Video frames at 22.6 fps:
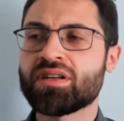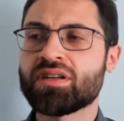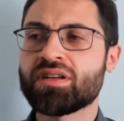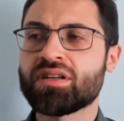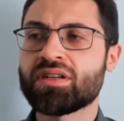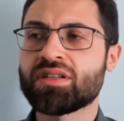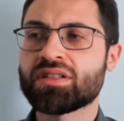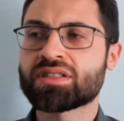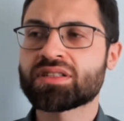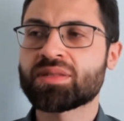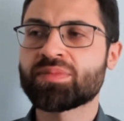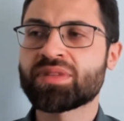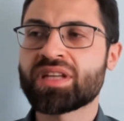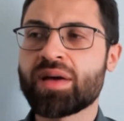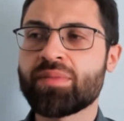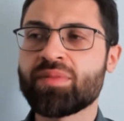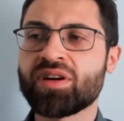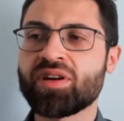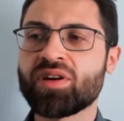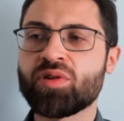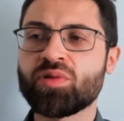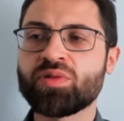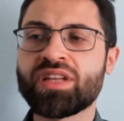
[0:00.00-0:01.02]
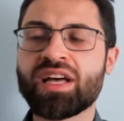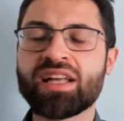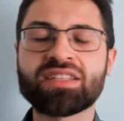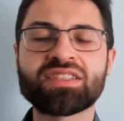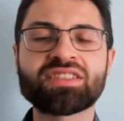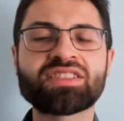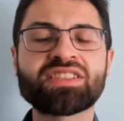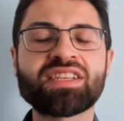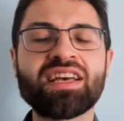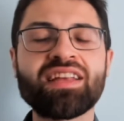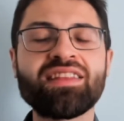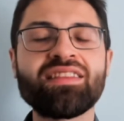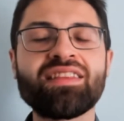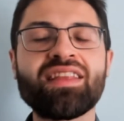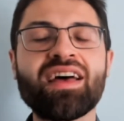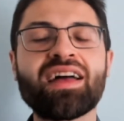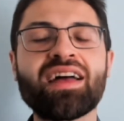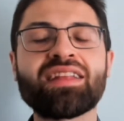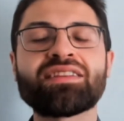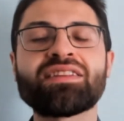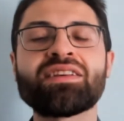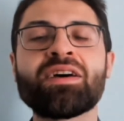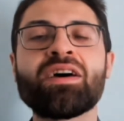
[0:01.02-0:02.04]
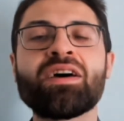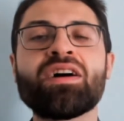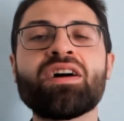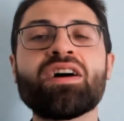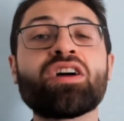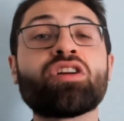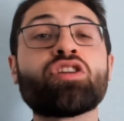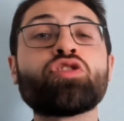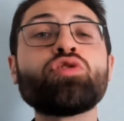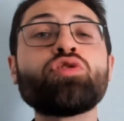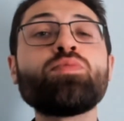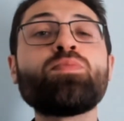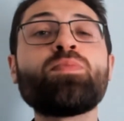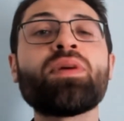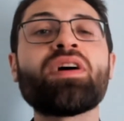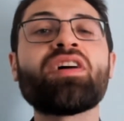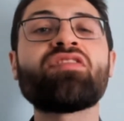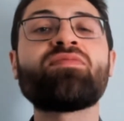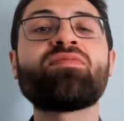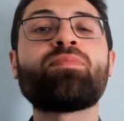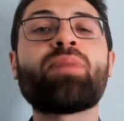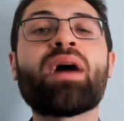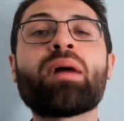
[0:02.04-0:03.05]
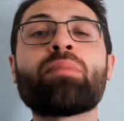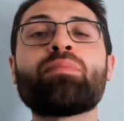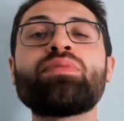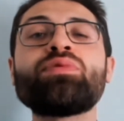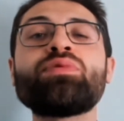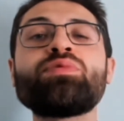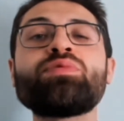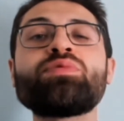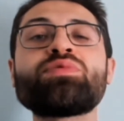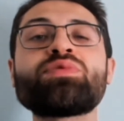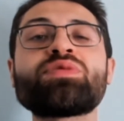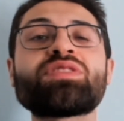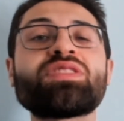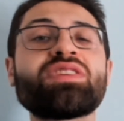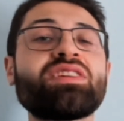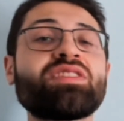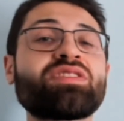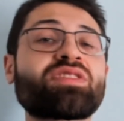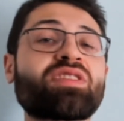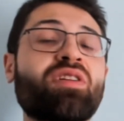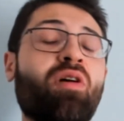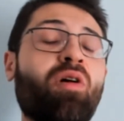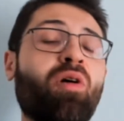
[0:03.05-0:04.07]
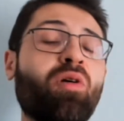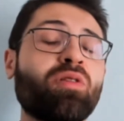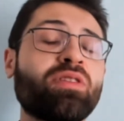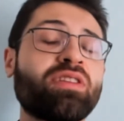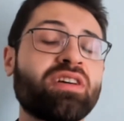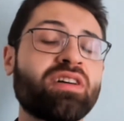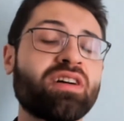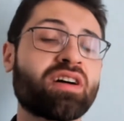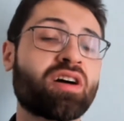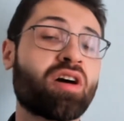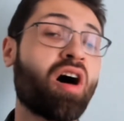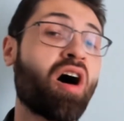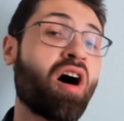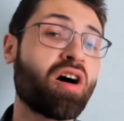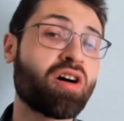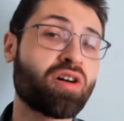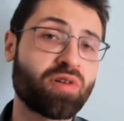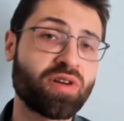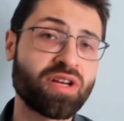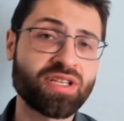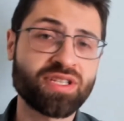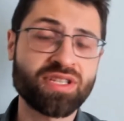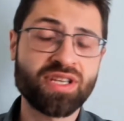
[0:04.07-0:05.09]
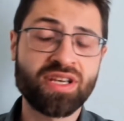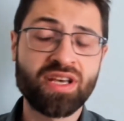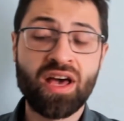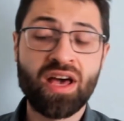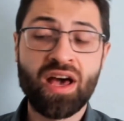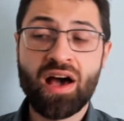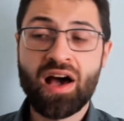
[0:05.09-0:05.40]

some time ago that said that a group of baboons is called a congress.